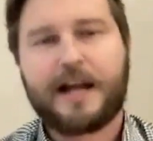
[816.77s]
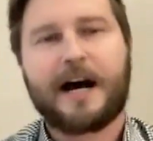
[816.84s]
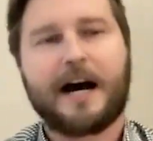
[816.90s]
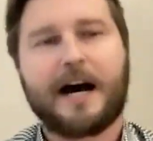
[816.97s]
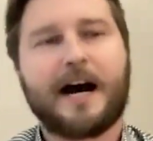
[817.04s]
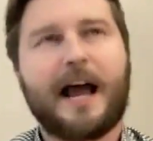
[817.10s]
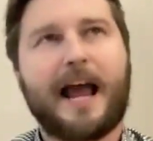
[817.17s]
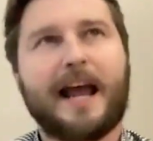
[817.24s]

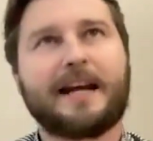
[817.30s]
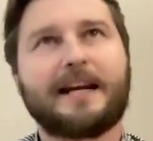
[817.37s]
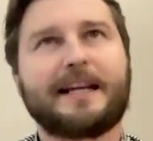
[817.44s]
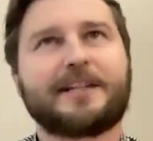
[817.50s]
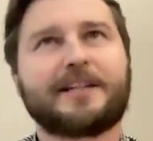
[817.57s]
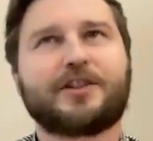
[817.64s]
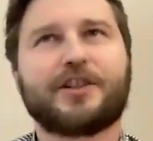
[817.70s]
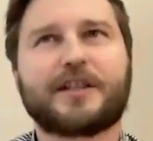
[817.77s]
Uh, and
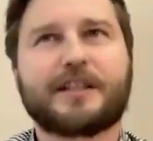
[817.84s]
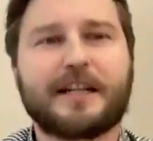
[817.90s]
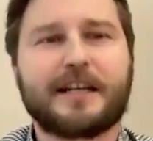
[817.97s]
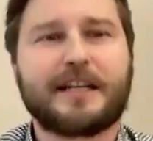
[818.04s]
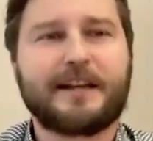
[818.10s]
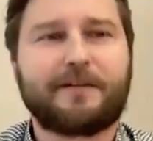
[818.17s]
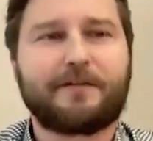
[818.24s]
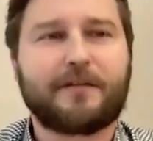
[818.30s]
it's just a
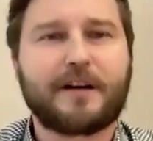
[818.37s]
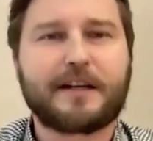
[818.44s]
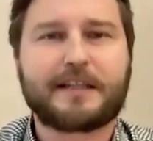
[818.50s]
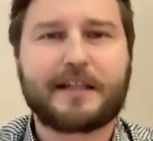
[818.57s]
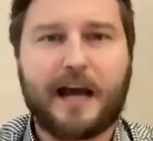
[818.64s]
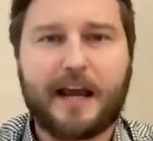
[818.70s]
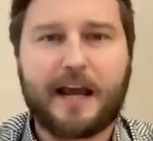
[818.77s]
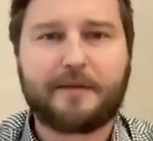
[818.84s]
different
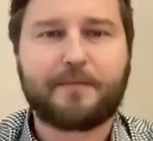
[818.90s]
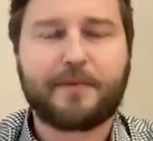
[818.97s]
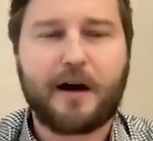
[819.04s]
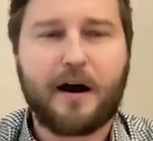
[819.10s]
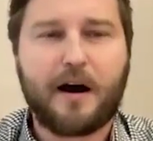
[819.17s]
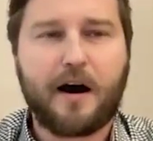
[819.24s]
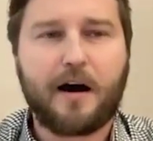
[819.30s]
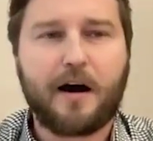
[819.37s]
type
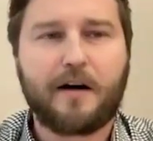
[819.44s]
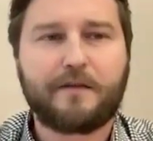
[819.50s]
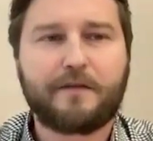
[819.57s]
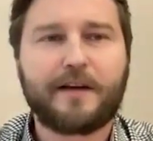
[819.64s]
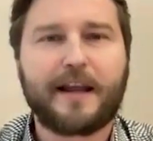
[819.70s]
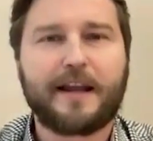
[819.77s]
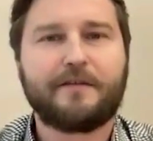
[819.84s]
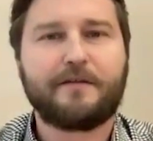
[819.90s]
of
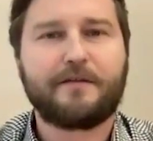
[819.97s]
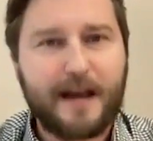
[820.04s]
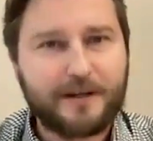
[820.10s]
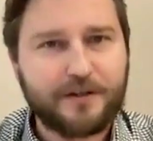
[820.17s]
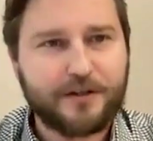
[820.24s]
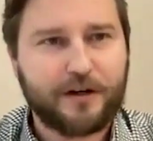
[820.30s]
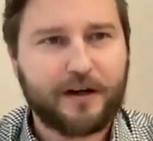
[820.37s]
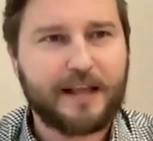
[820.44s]

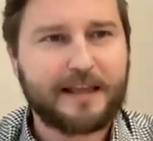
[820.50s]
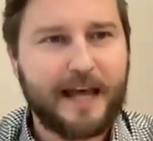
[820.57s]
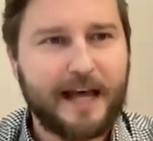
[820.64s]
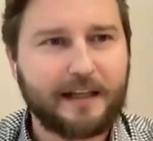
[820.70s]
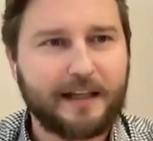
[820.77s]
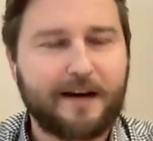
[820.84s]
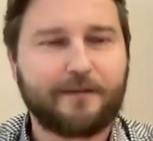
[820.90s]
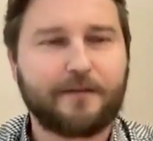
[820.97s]
investor at
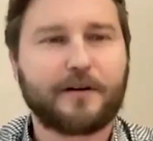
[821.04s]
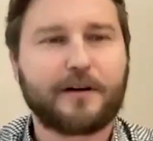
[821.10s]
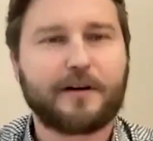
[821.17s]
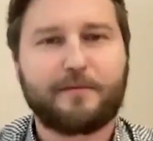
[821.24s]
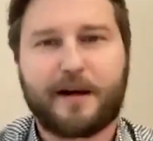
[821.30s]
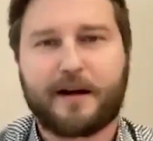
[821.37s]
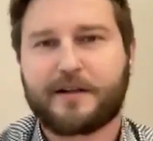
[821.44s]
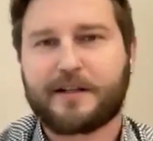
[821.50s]
that level
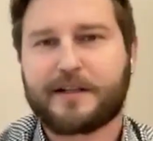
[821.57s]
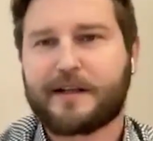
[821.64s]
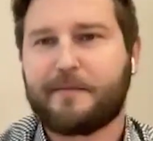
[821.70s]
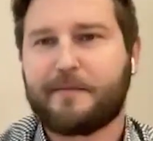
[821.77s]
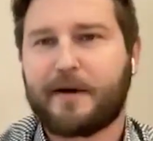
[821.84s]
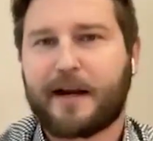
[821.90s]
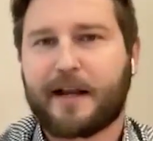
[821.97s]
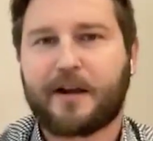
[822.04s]
compared to
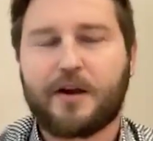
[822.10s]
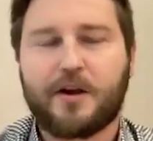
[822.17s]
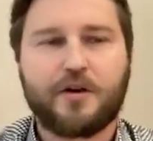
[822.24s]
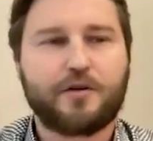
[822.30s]
somebody